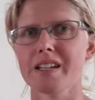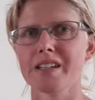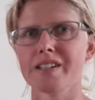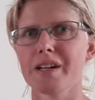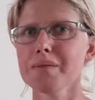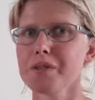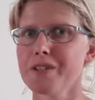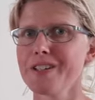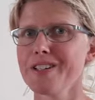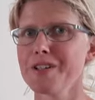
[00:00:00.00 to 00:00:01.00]

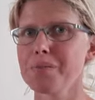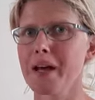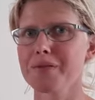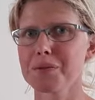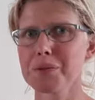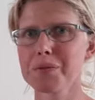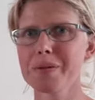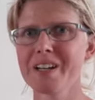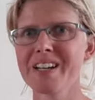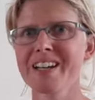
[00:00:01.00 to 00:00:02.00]
Your bedroom.